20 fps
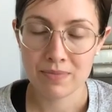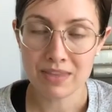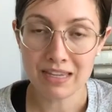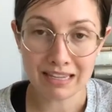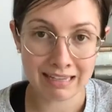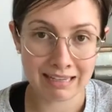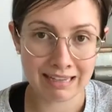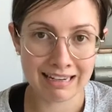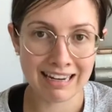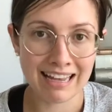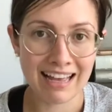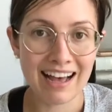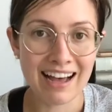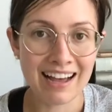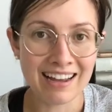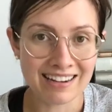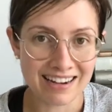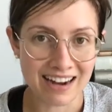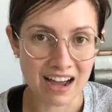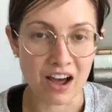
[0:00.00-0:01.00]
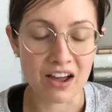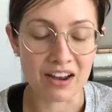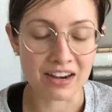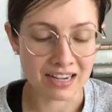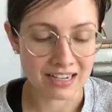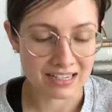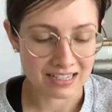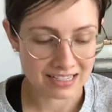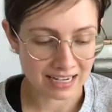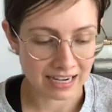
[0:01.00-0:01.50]
in a
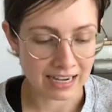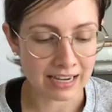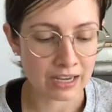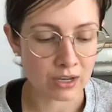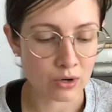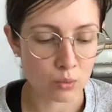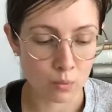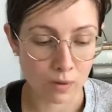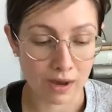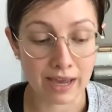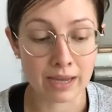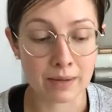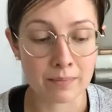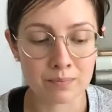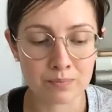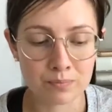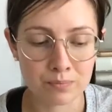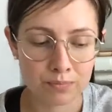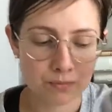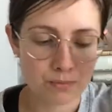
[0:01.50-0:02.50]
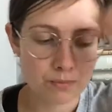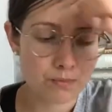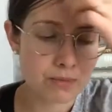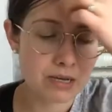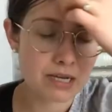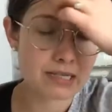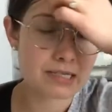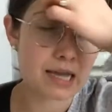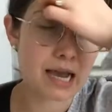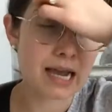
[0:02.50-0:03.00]
non diet way
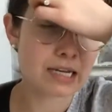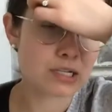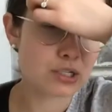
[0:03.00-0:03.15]
because I